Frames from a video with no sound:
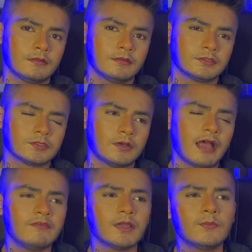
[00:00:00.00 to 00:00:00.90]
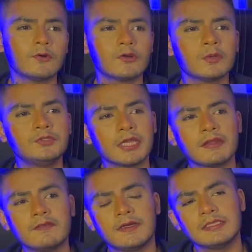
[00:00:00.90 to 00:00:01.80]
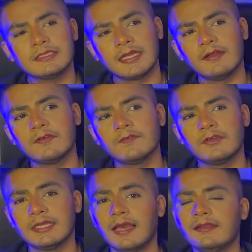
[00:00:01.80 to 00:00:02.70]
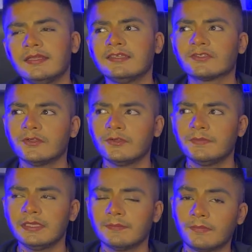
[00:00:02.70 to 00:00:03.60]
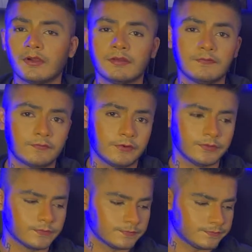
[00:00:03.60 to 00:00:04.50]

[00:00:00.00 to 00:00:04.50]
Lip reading: So having a more objective understanding of your reality is going to be important for you.